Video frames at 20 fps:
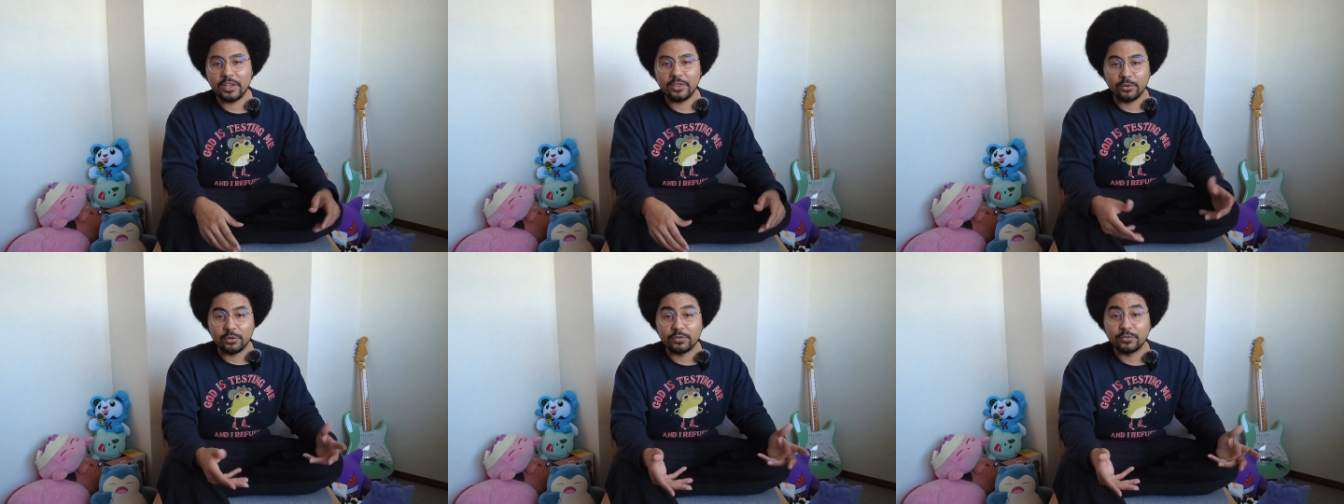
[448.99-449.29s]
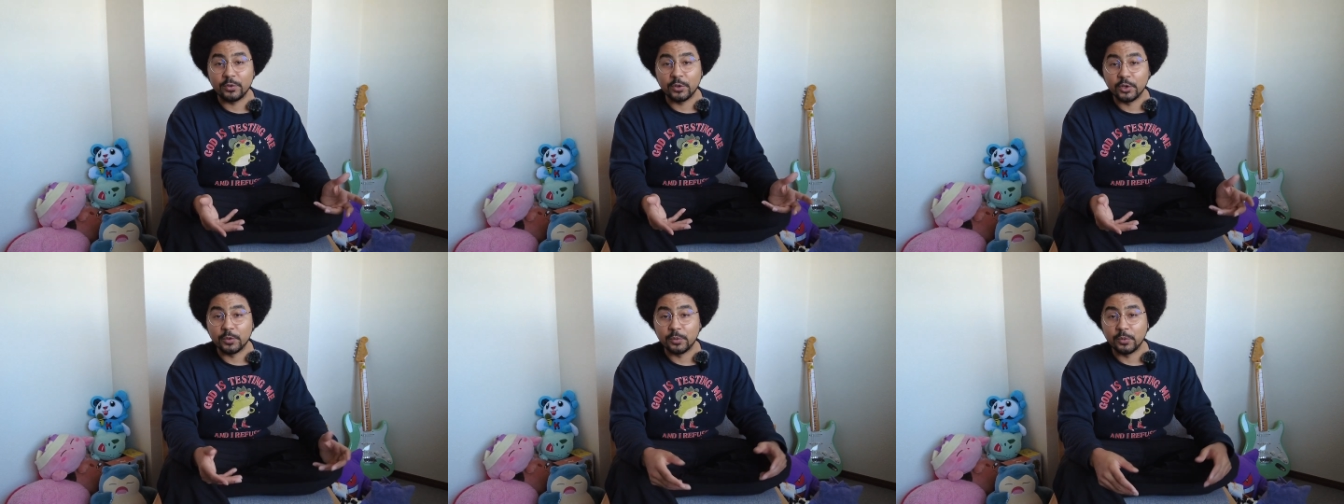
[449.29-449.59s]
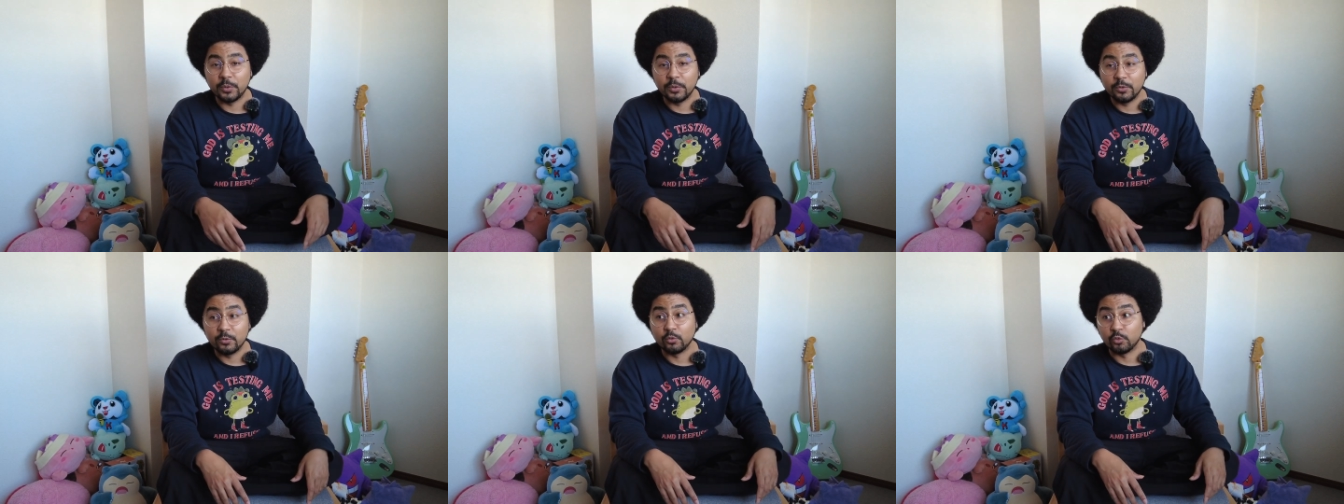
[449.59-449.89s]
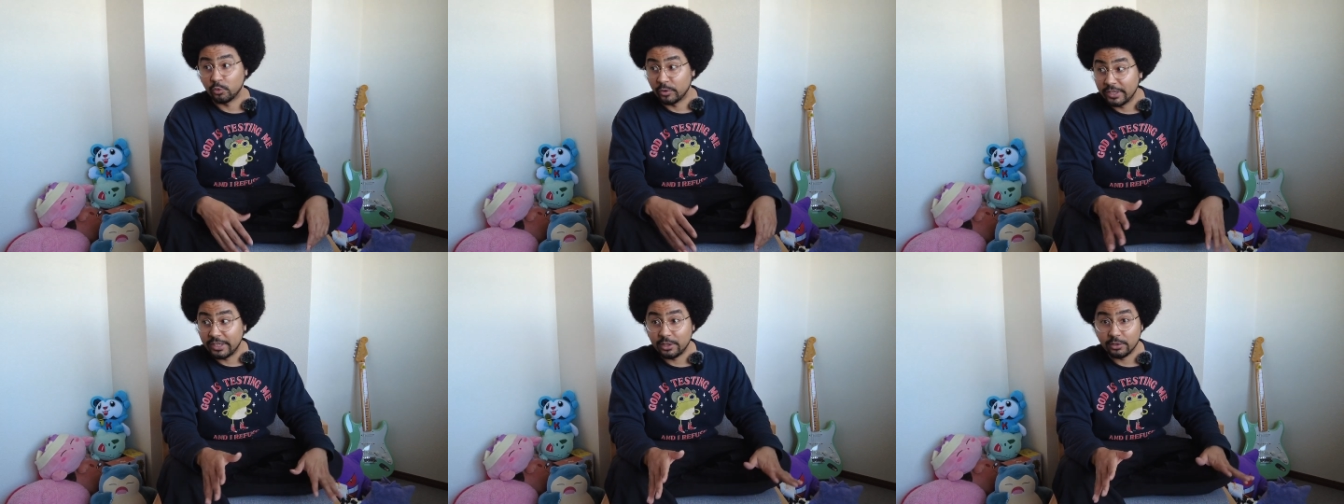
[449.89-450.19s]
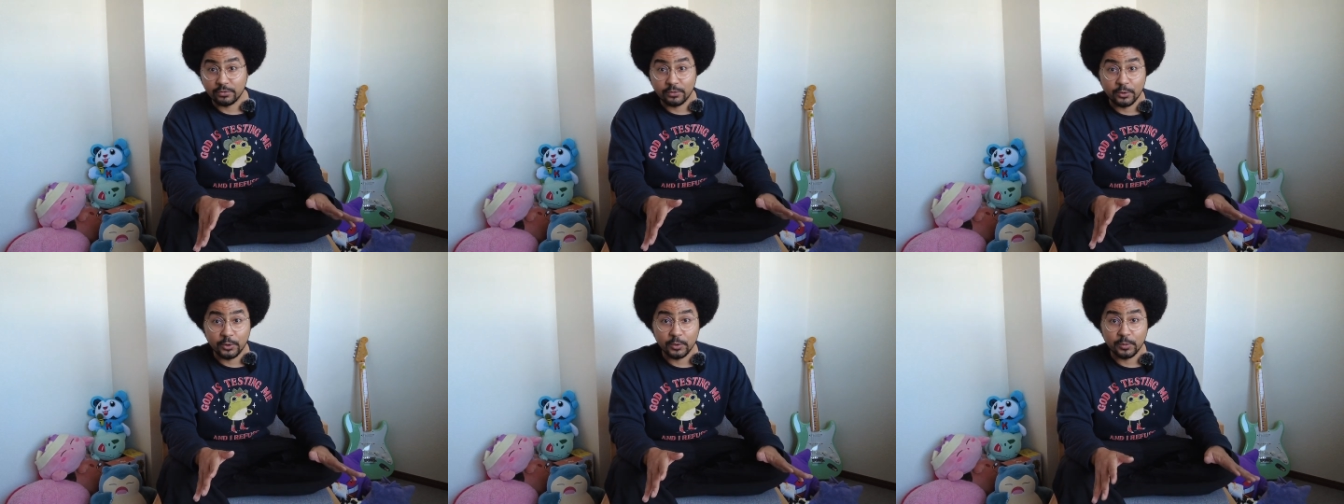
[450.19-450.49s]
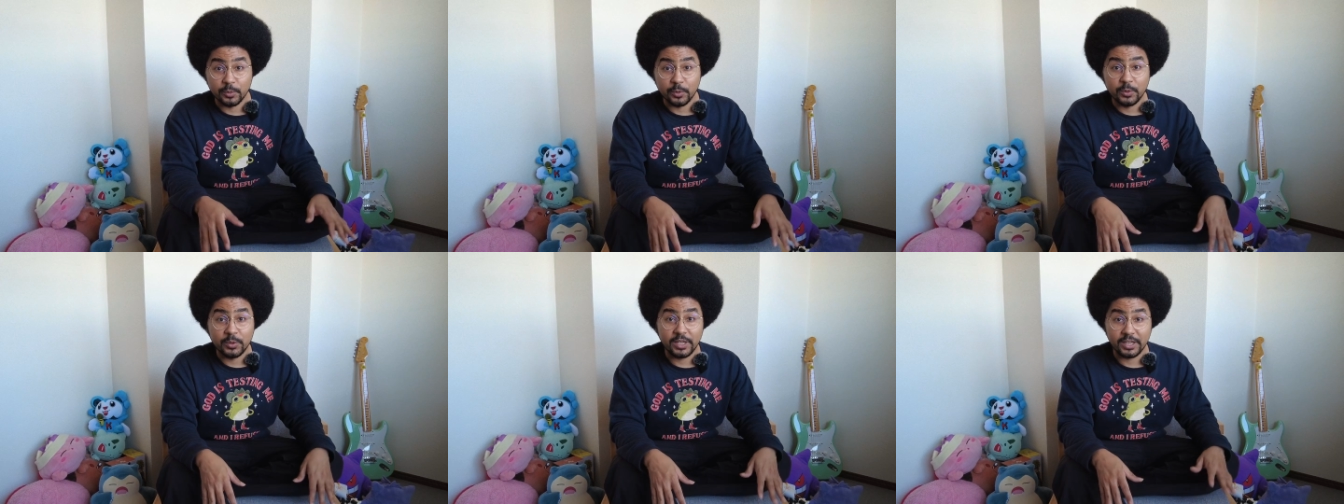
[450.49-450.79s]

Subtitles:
They're affordable, really affordable,